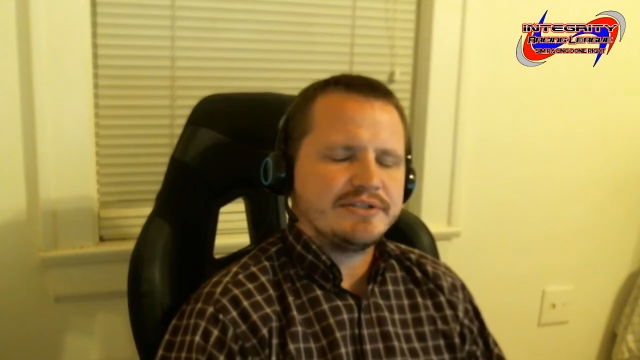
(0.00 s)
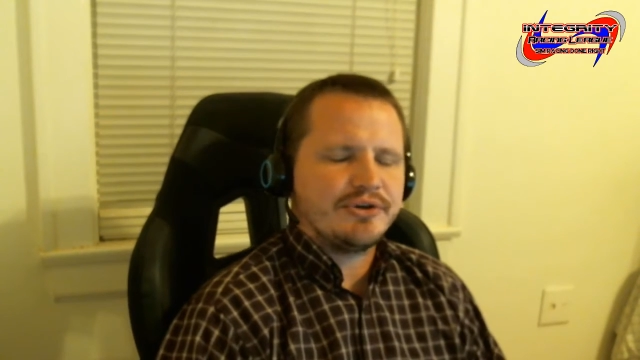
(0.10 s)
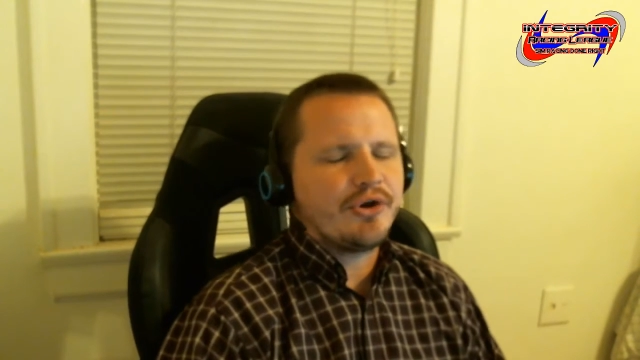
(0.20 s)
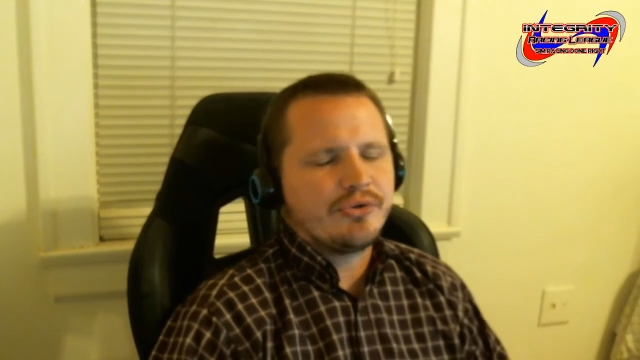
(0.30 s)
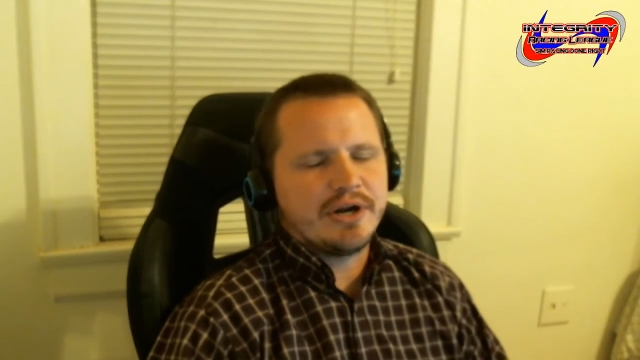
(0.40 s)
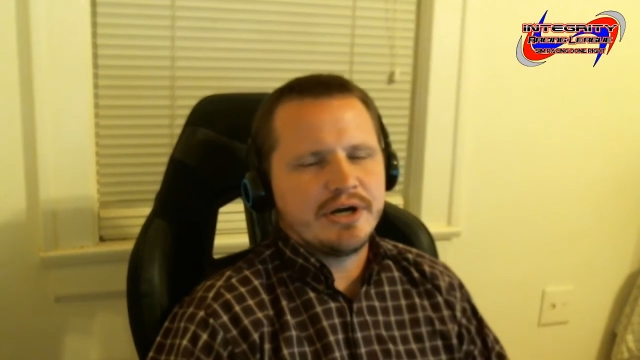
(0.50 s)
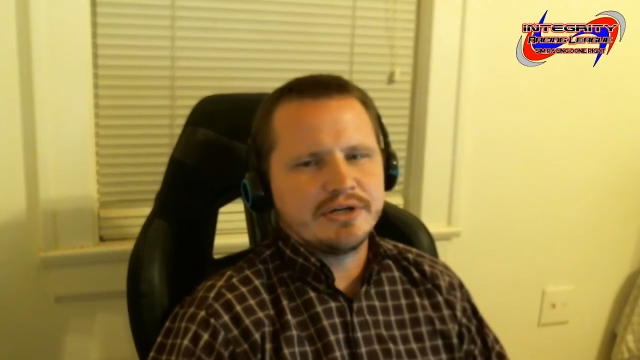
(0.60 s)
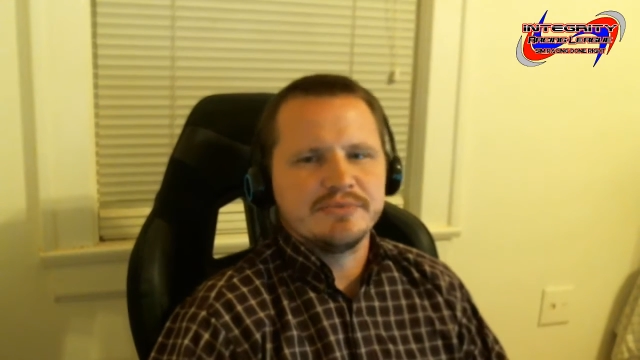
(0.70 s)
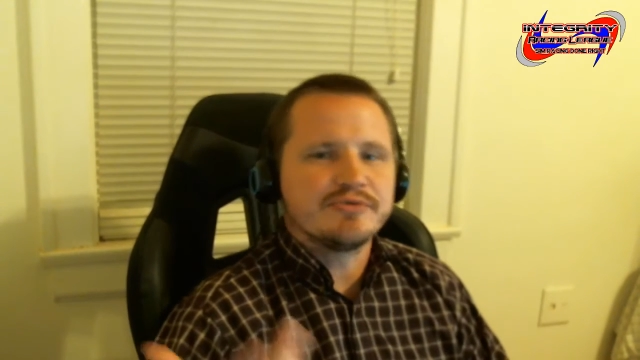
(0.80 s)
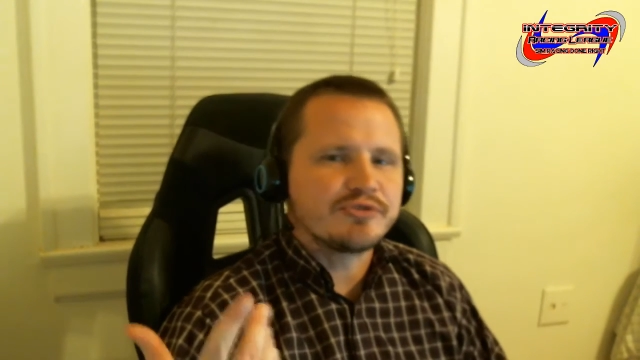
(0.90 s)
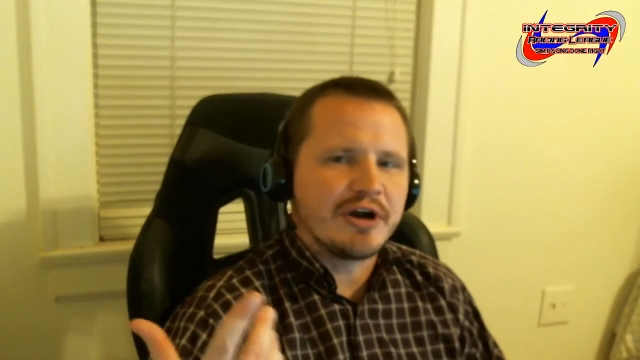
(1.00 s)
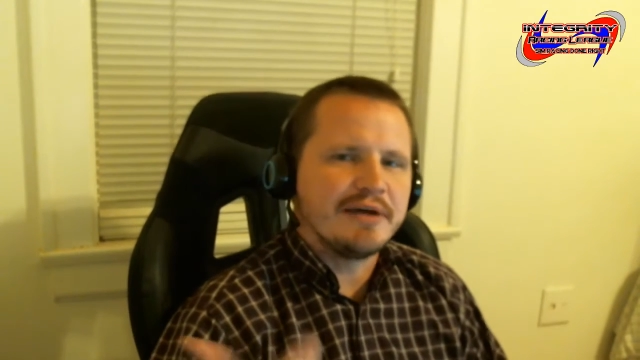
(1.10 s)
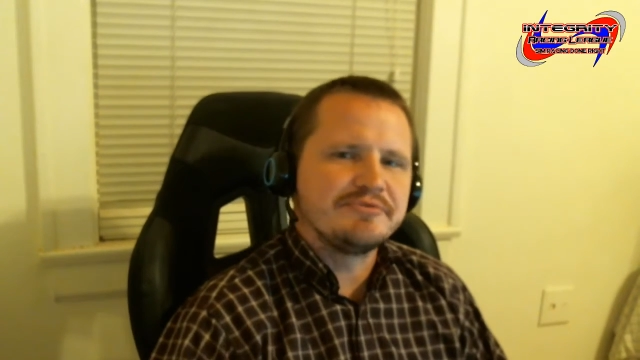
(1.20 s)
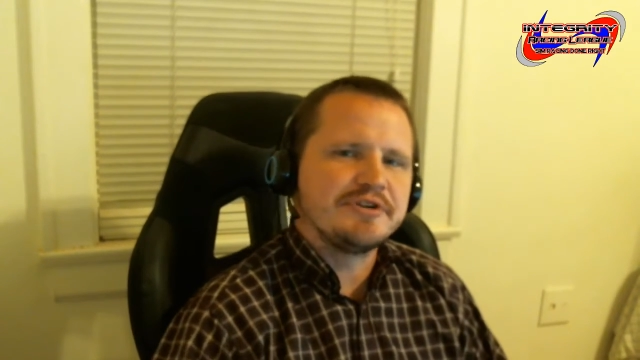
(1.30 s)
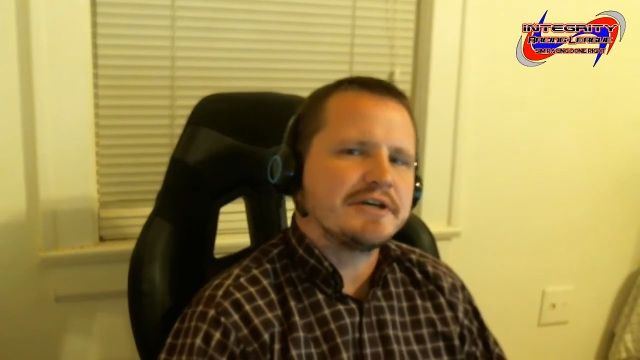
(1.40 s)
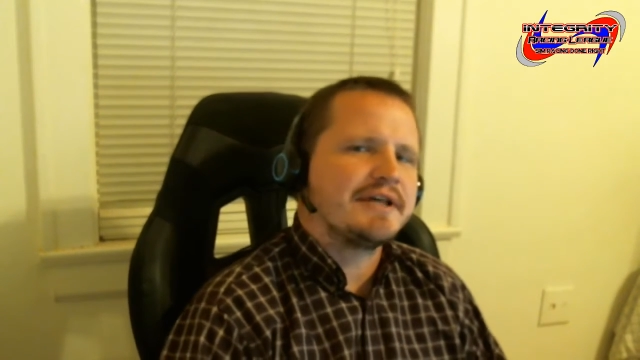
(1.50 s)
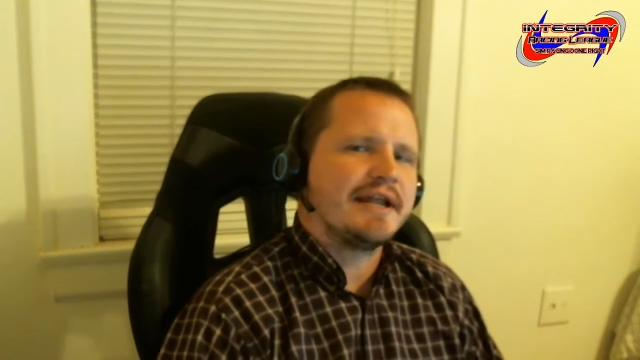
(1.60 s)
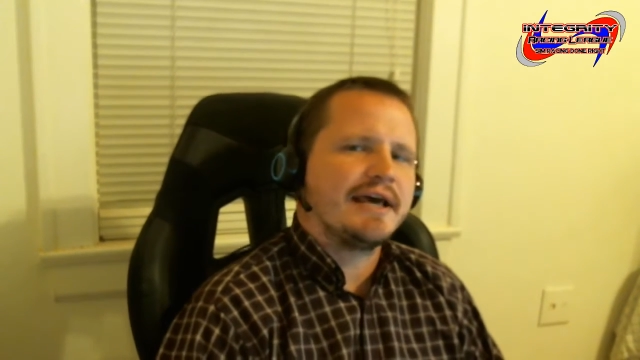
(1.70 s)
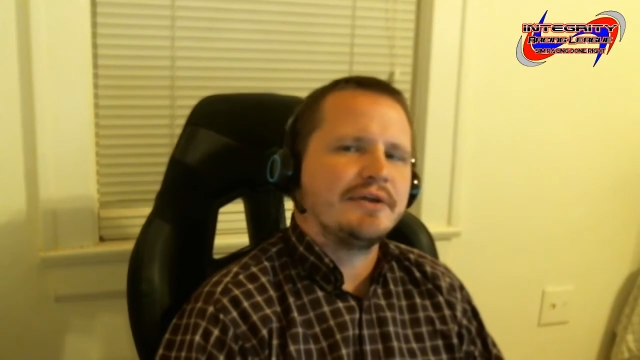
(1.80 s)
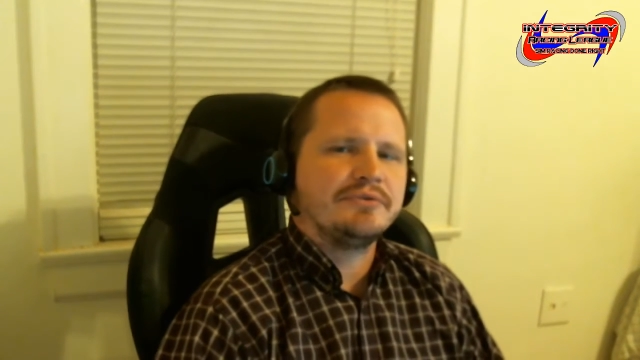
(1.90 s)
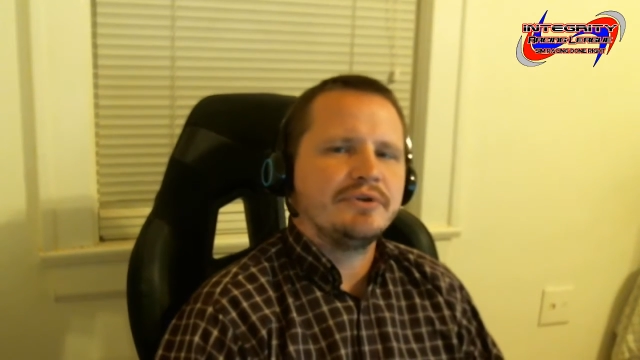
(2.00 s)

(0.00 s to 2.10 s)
So go there, subscribe, check that out,